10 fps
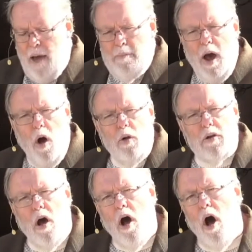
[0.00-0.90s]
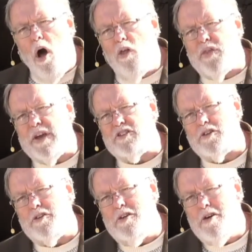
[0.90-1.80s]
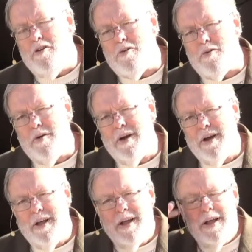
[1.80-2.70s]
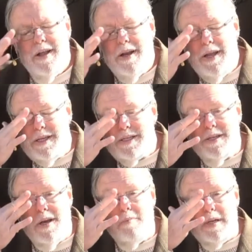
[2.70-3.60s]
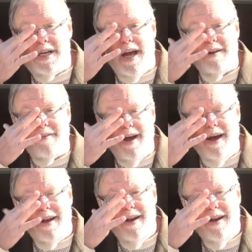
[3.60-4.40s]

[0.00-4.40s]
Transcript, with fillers: Behold, all things are new. Listen to me, child of God.